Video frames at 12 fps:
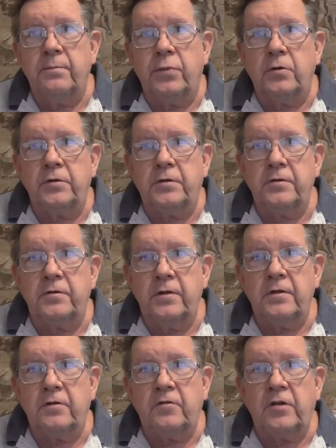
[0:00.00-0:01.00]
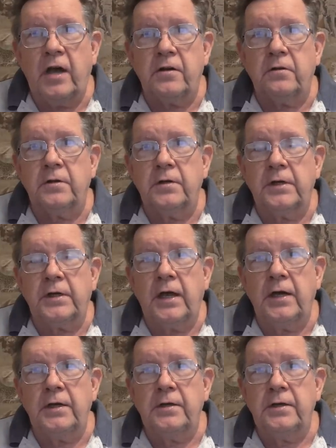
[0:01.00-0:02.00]
important to this channel,
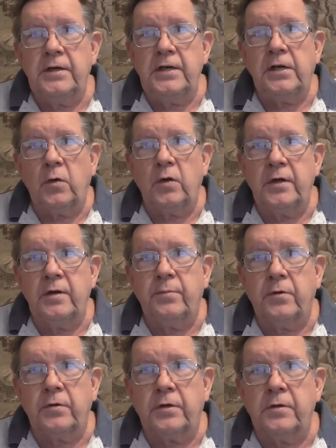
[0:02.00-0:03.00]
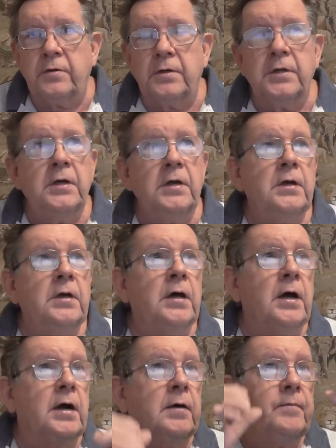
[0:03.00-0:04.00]
okay? Equally important.
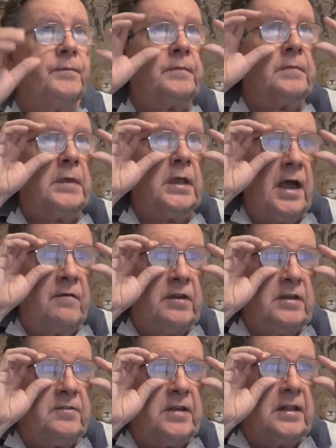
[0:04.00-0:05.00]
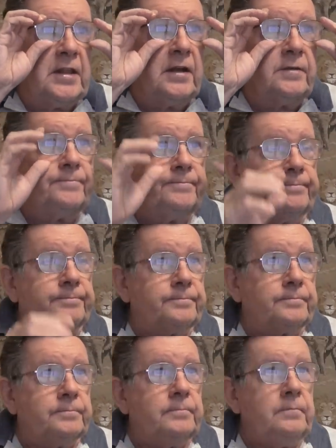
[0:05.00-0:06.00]
Having said that,
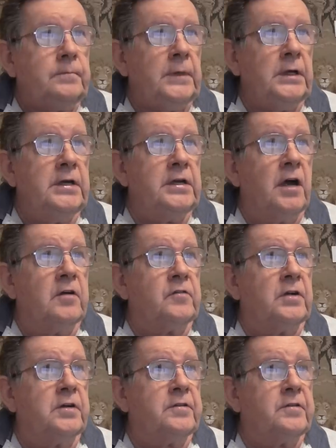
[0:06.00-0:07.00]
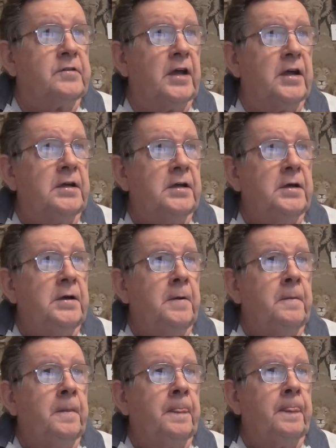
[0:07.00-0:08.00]
he goes on to say,
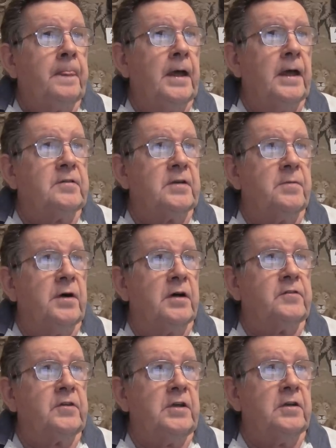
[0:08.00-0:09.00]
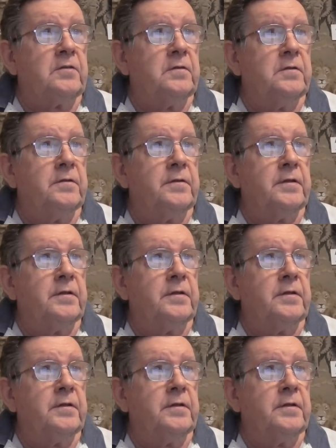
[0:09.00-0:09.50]
as I'm asking it,